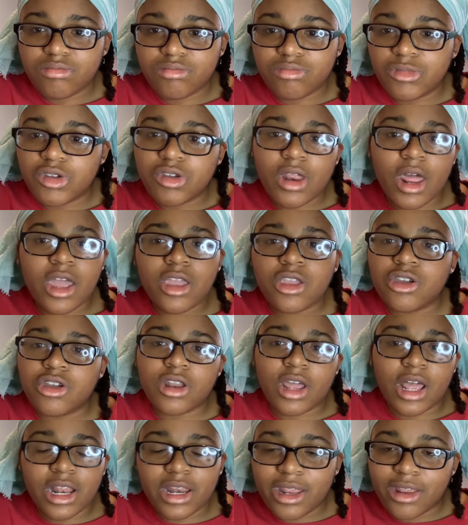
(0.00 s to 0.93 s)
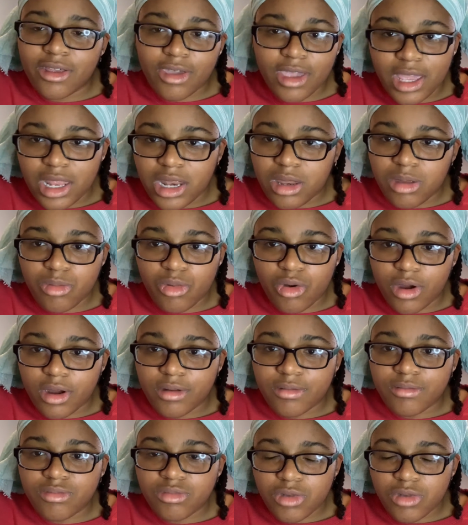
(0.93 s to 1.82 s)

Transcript: You're not you're not a little kid anymore.